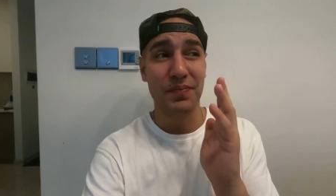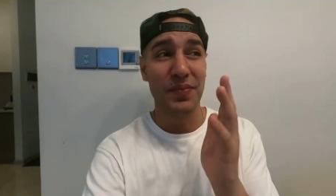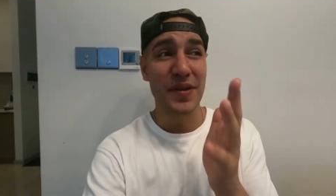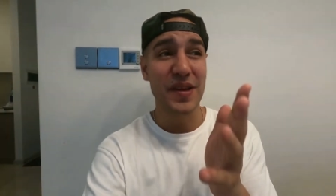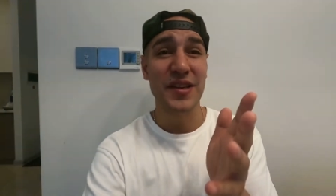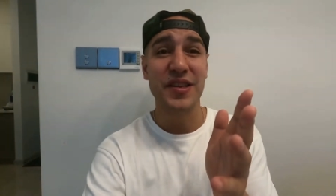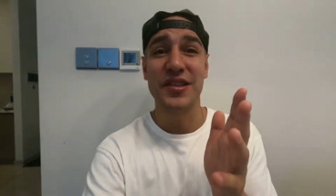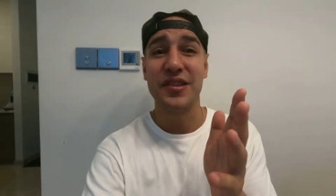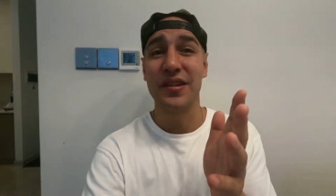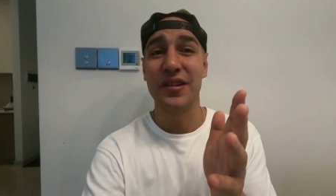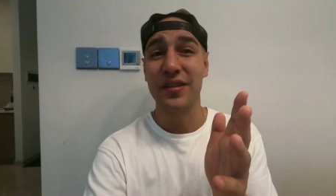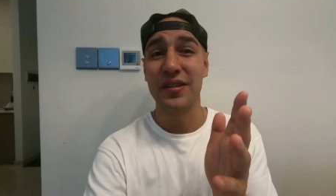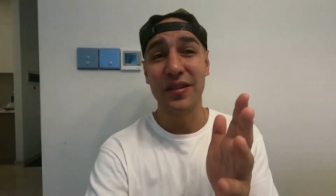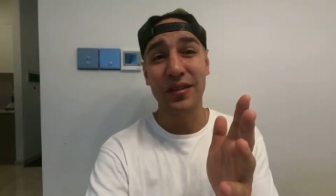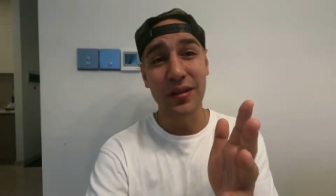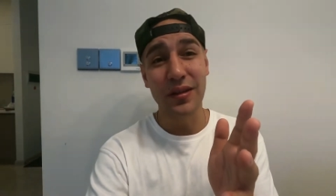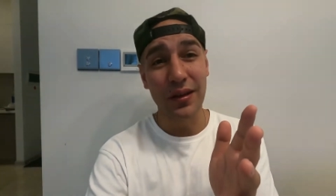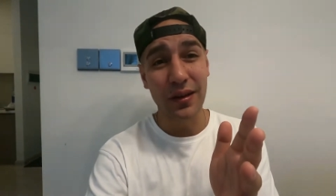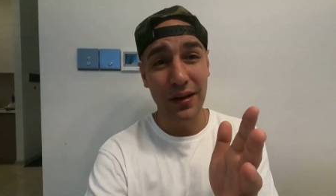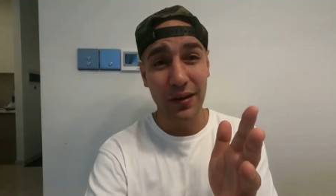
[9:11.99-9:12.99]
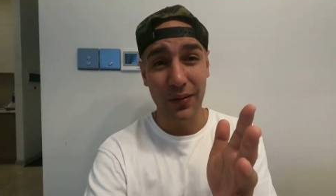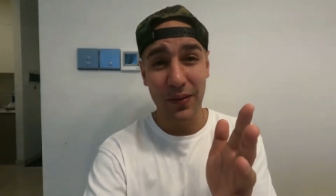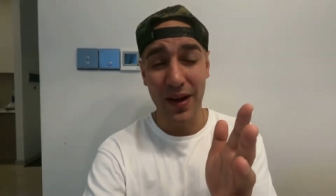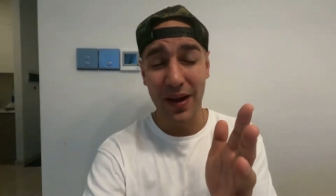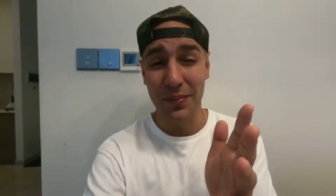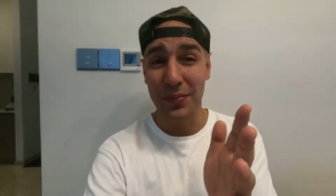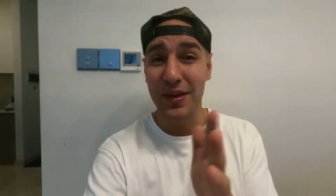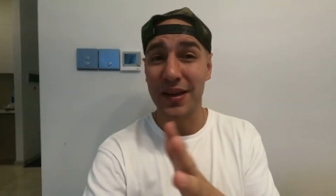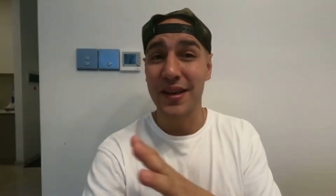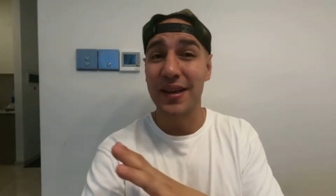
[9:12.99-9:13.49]
be sure to look
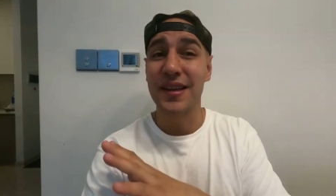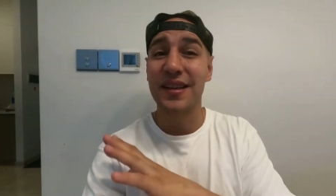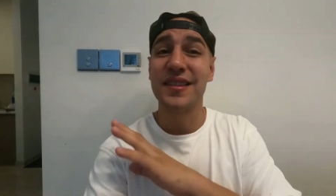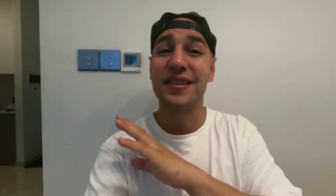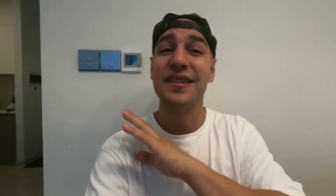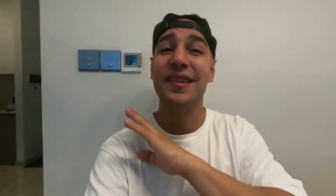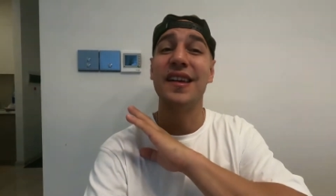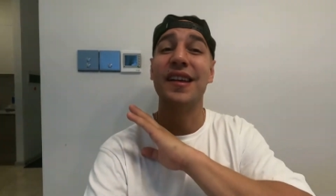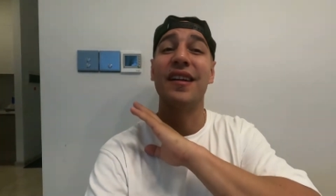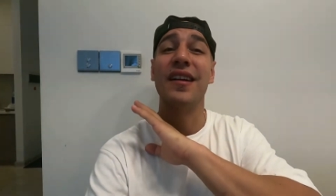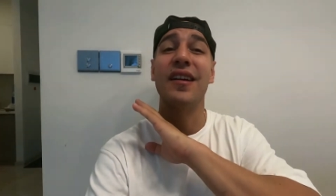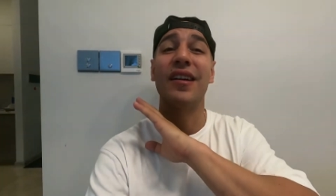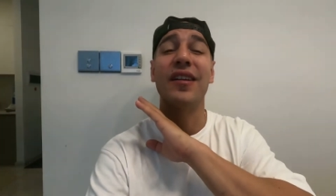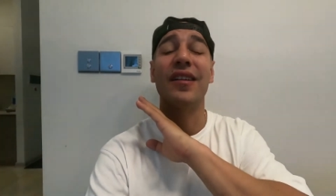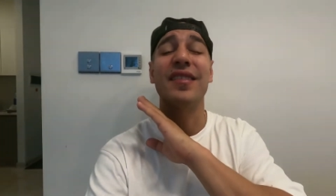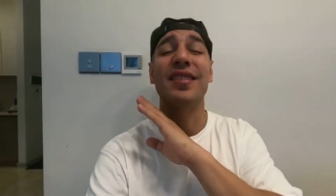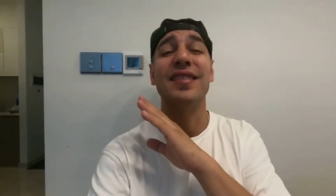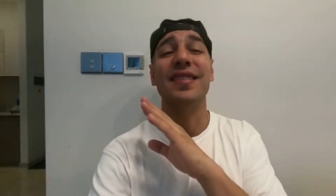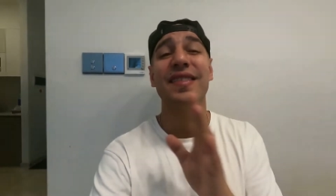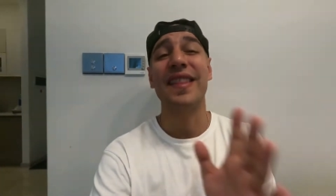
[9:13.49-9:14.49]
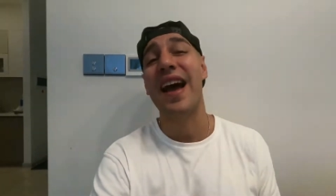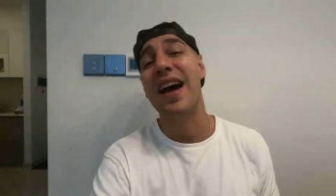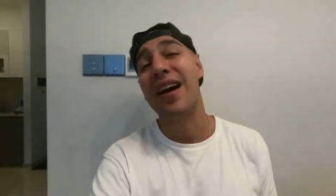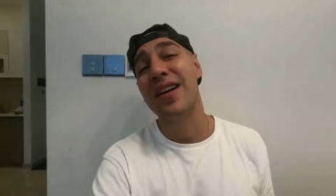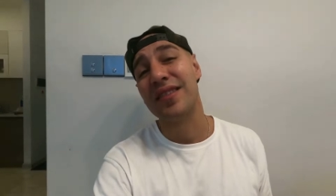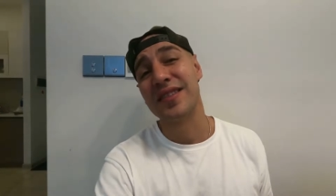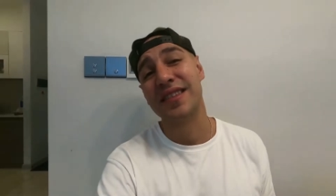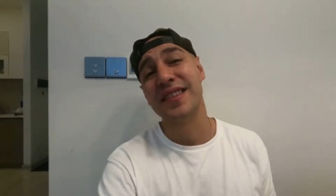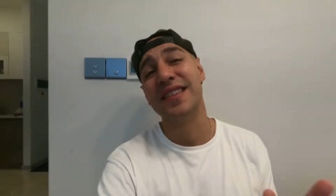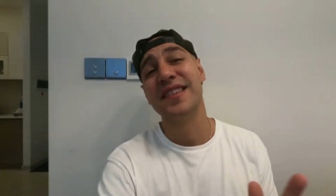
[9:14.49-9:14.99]
around because there are
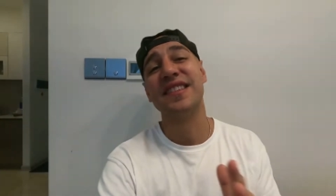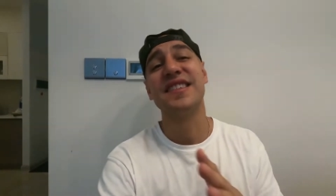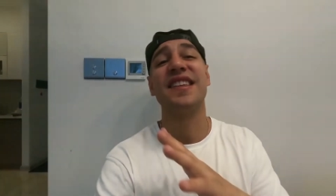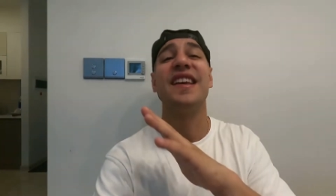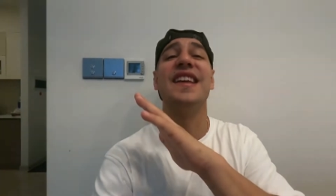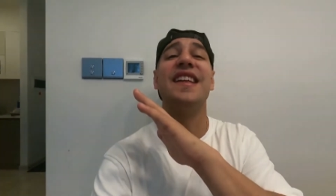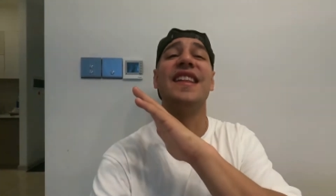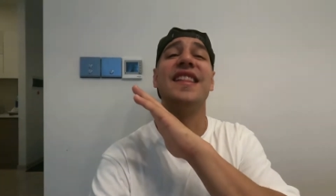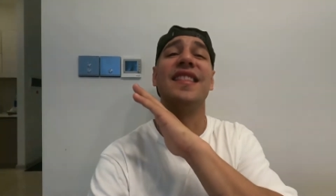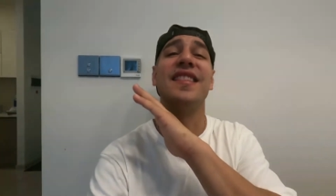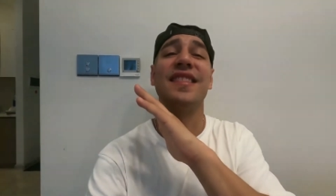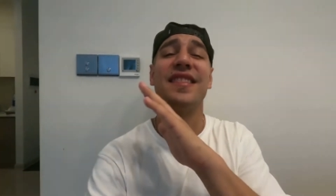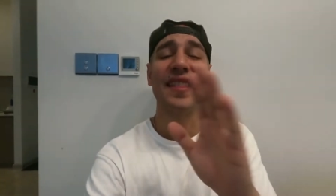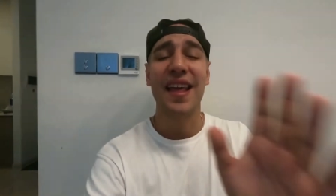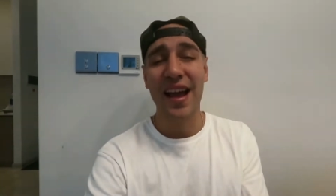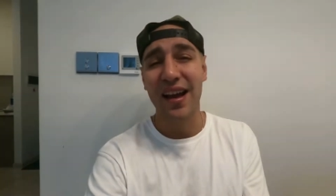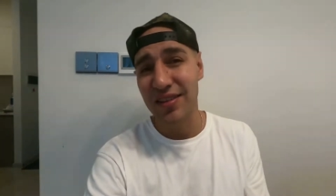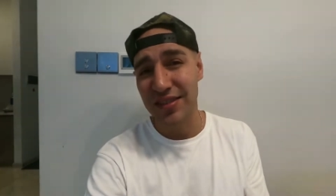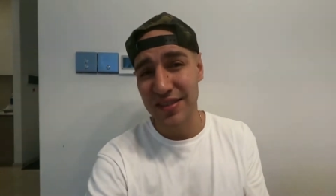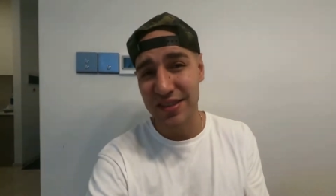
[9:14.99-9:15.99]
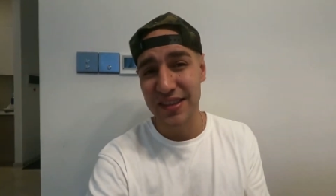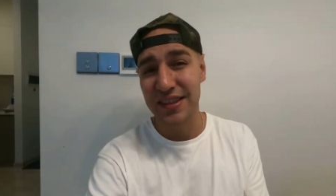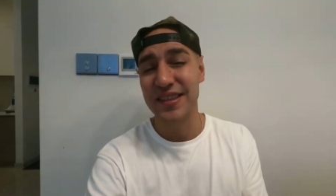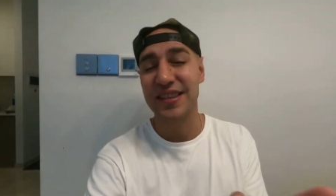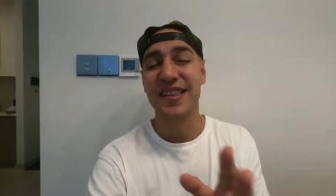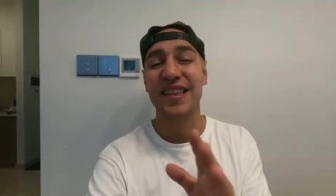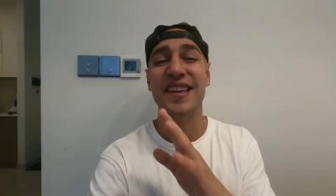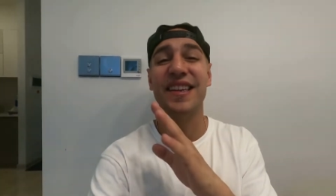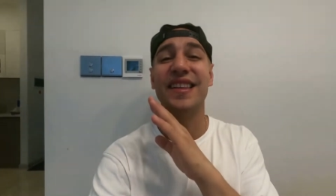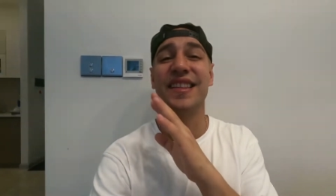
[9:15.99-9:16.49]
thousands and
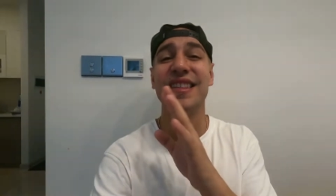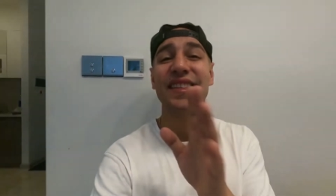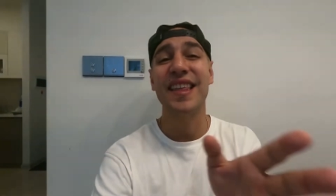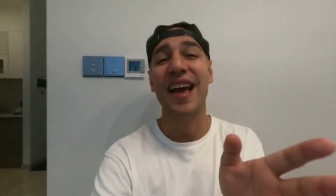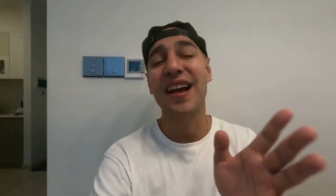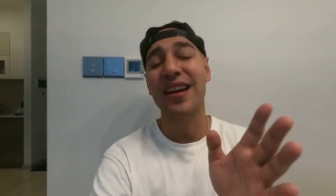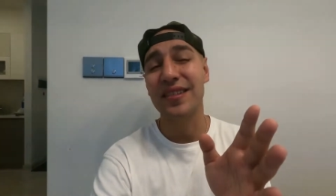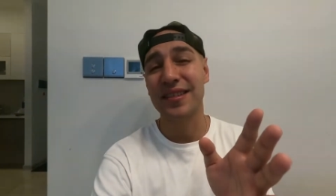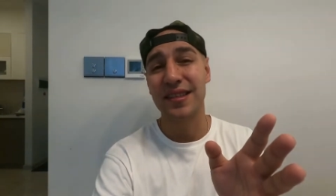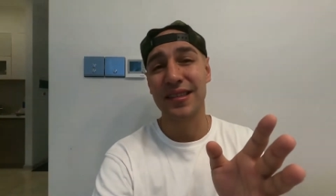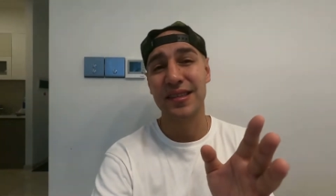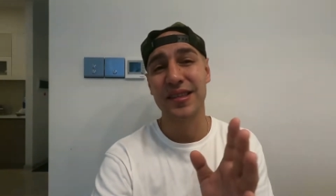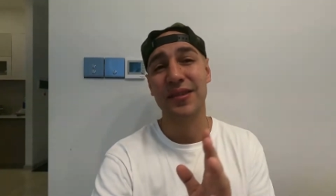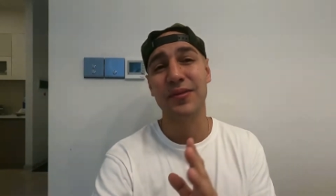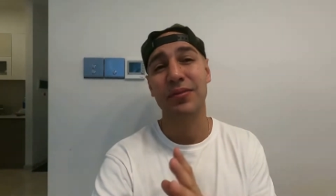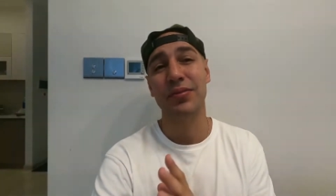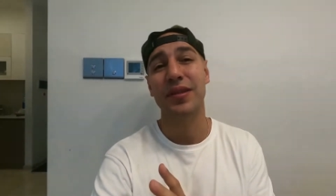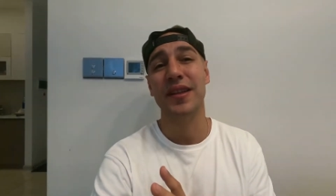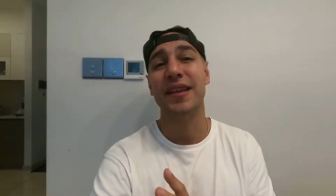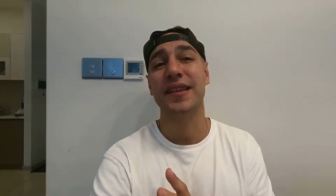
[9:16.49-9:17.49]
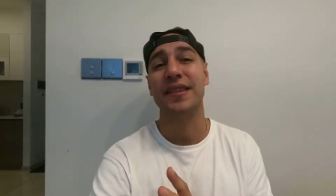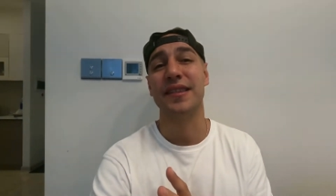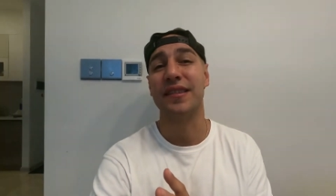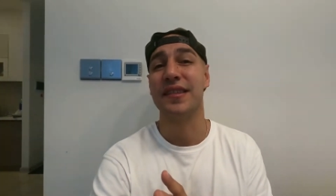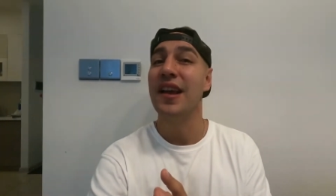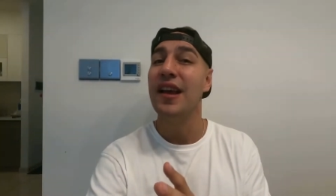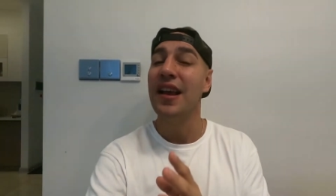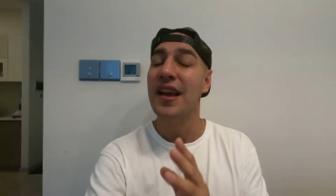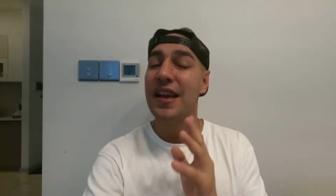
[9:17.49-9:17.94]
thousands and thousands of places.